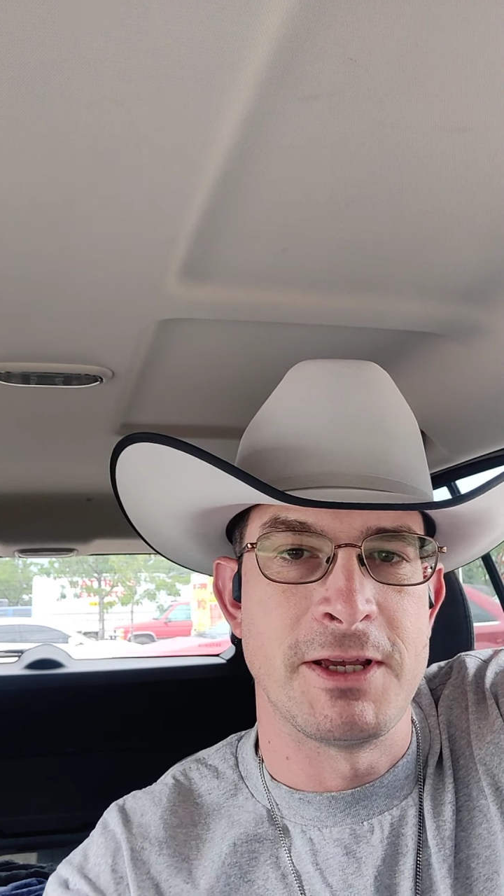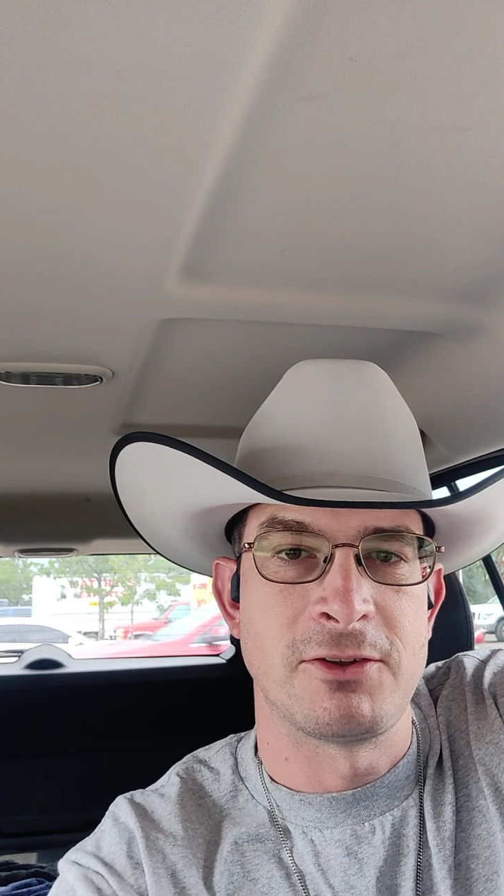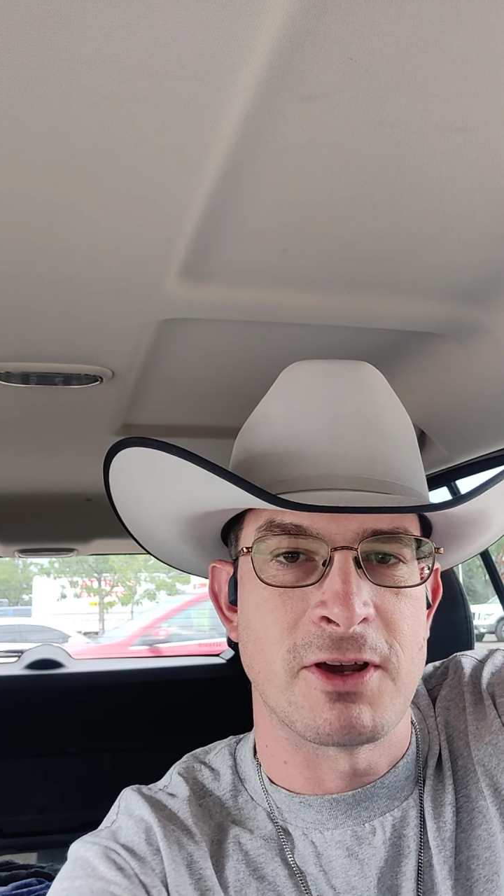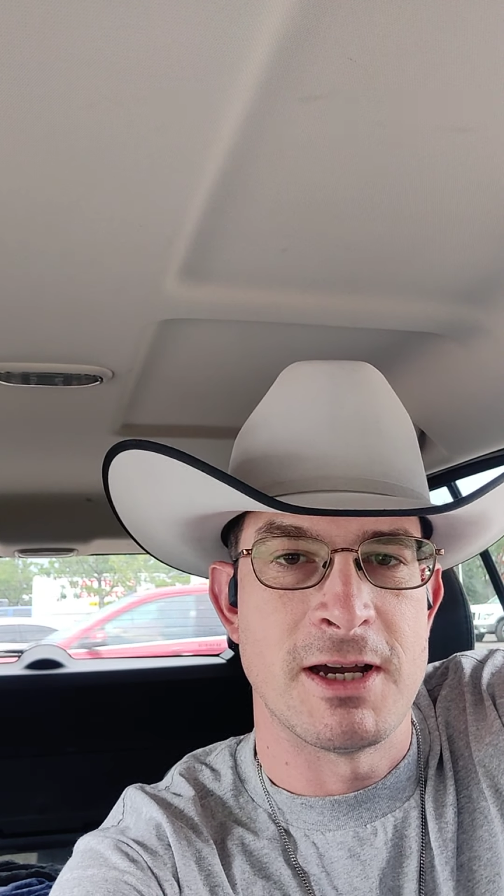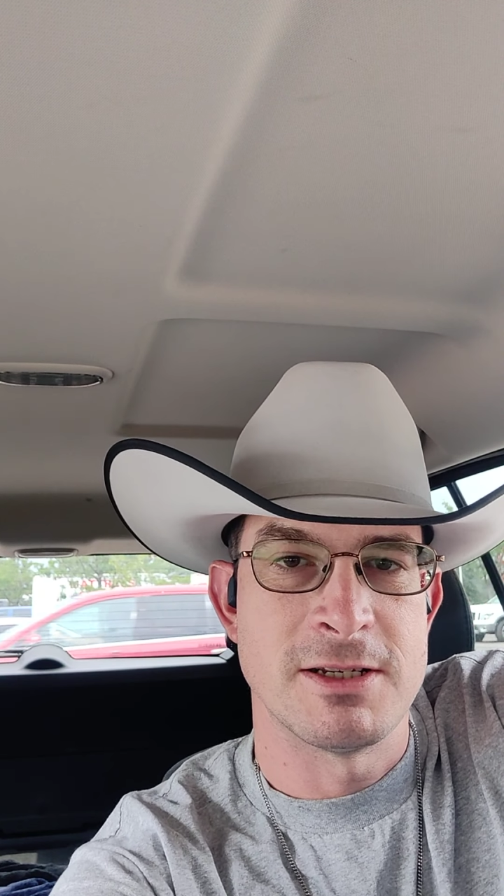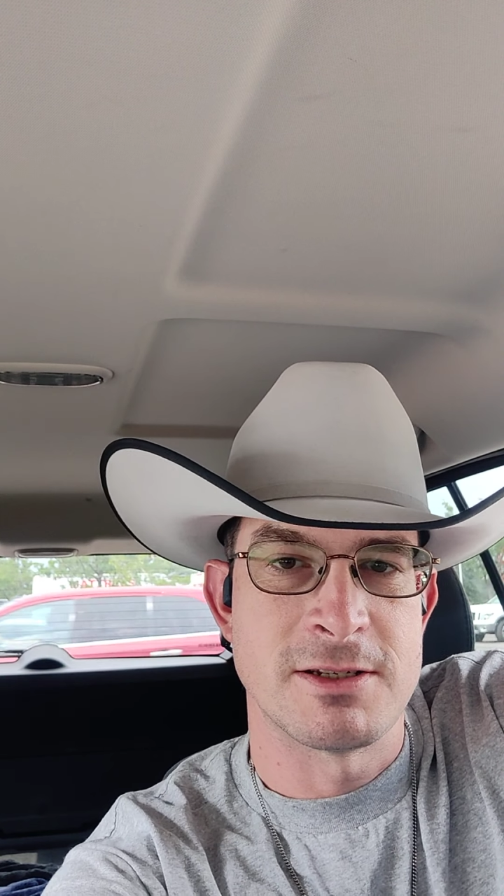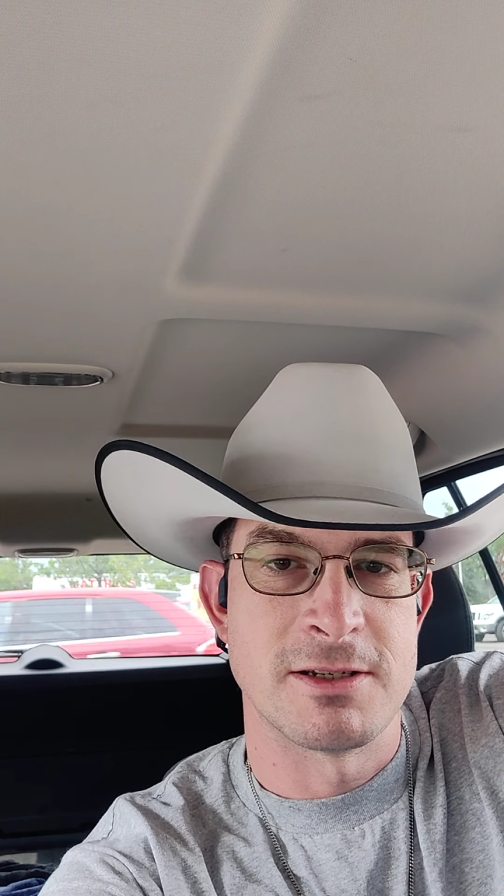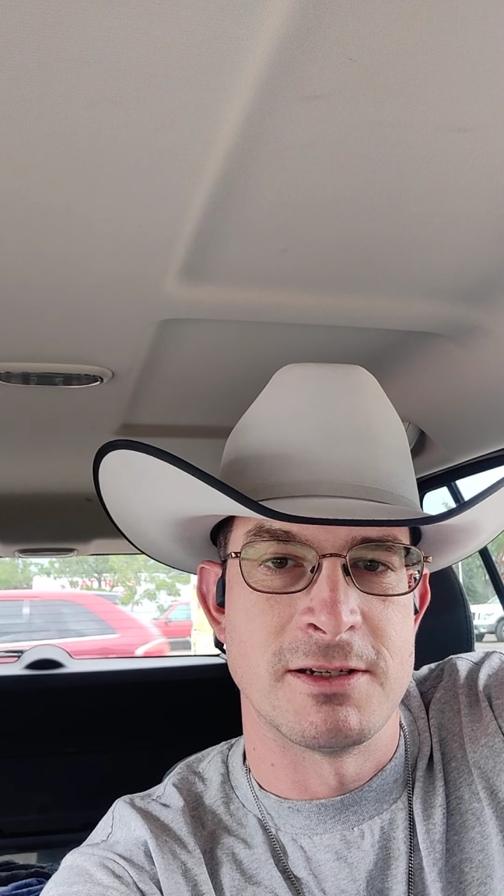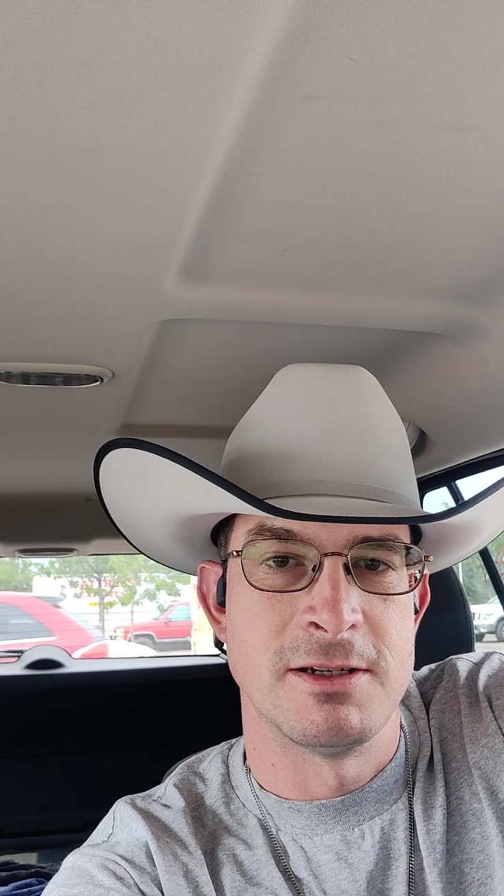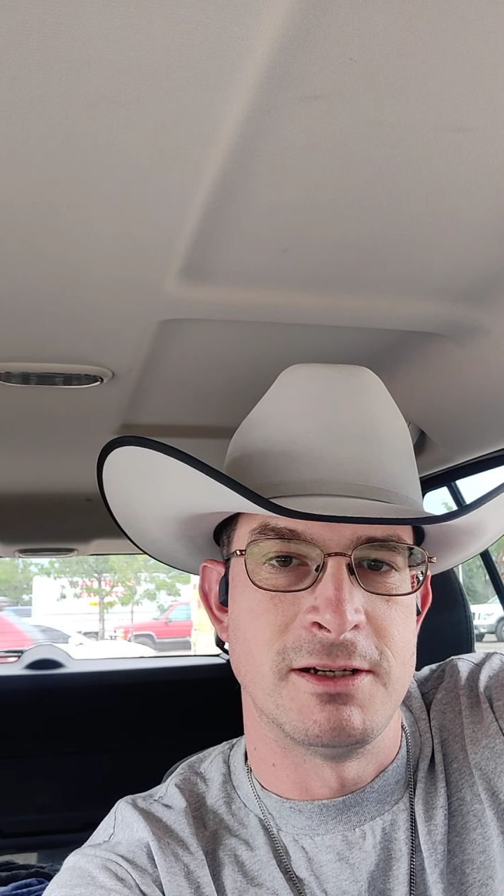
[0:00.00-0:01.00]
thanks
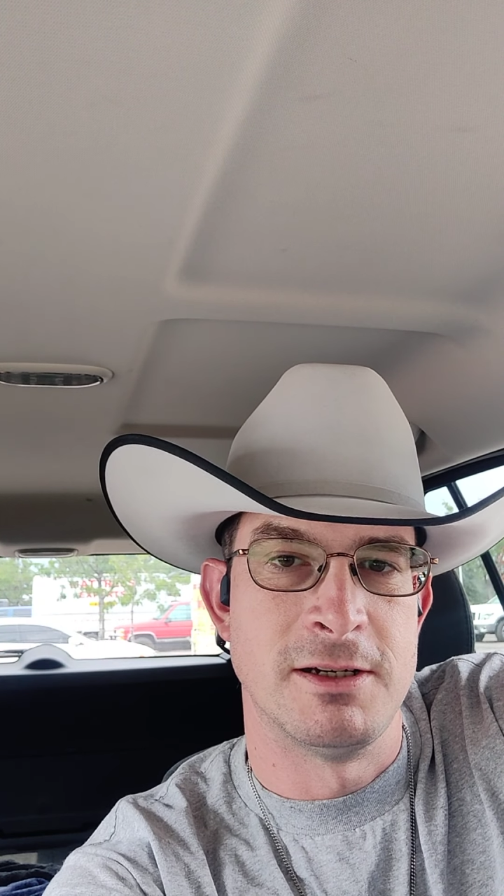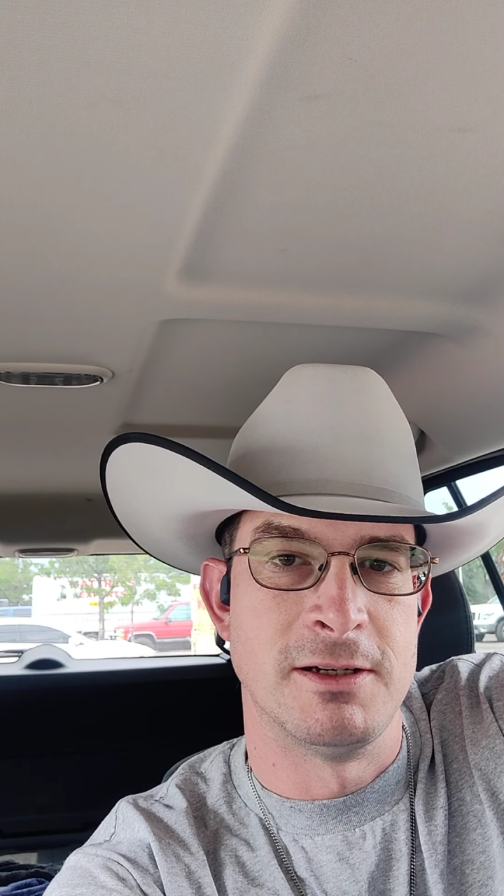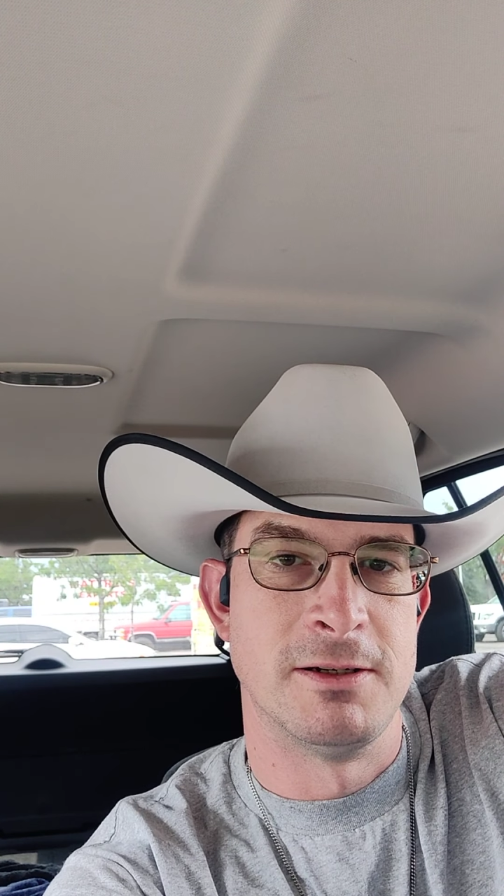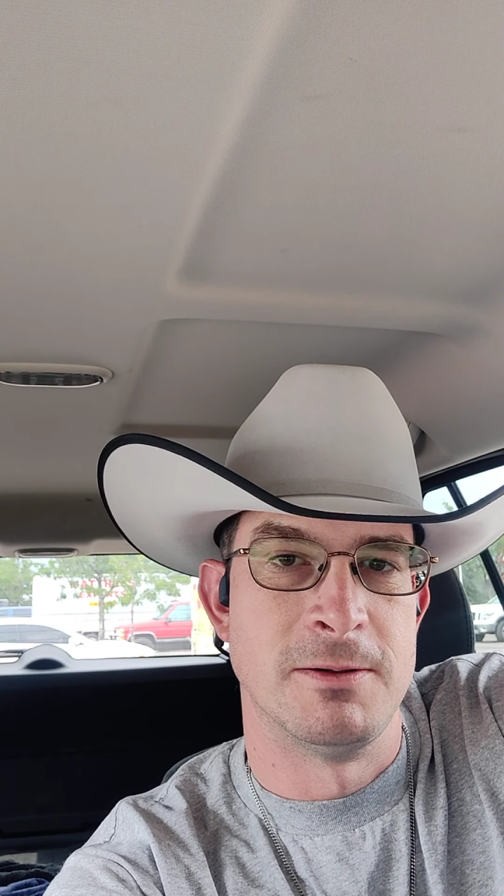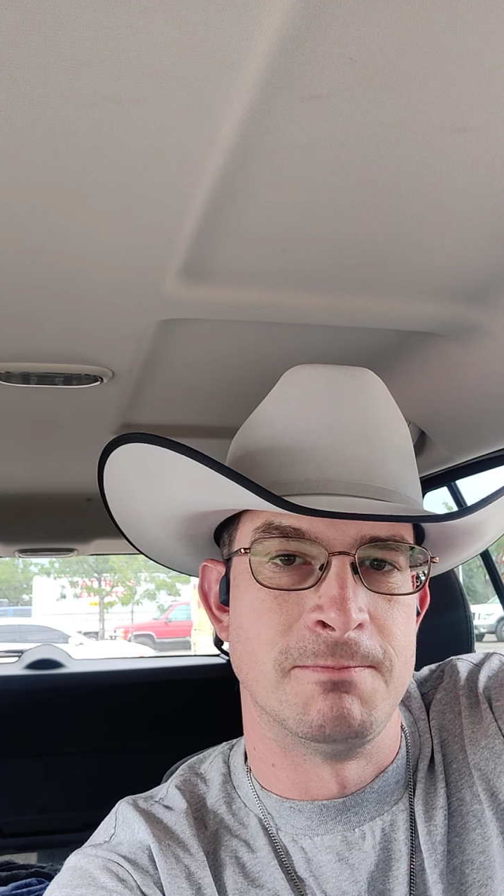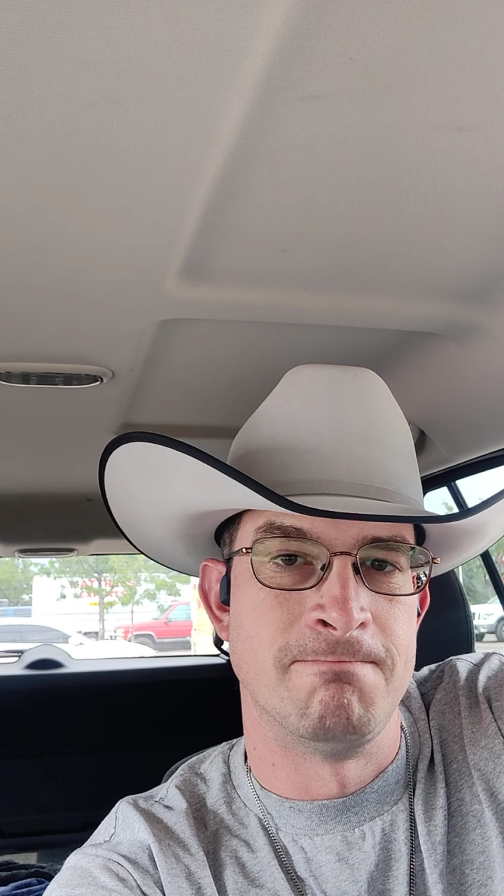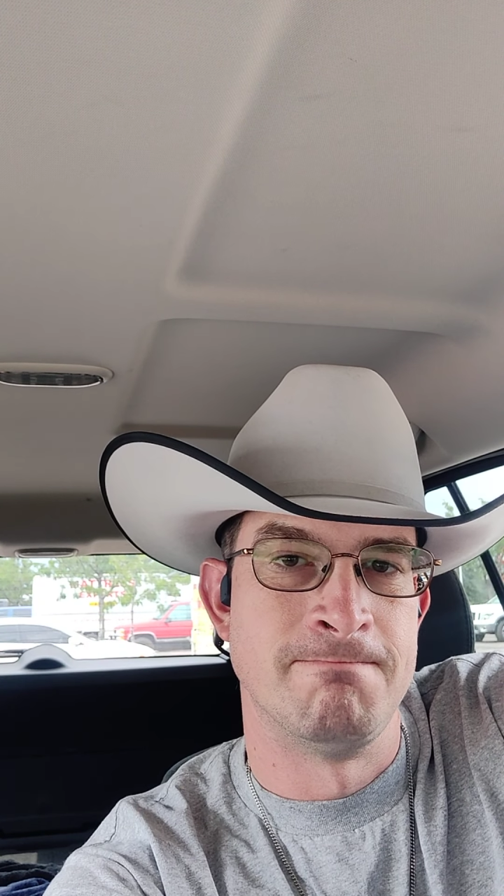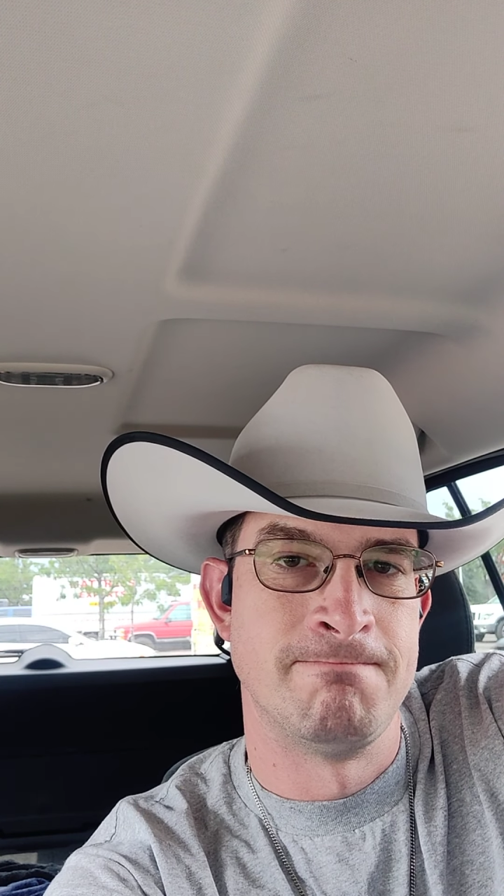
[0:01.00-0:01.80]
guys. Um,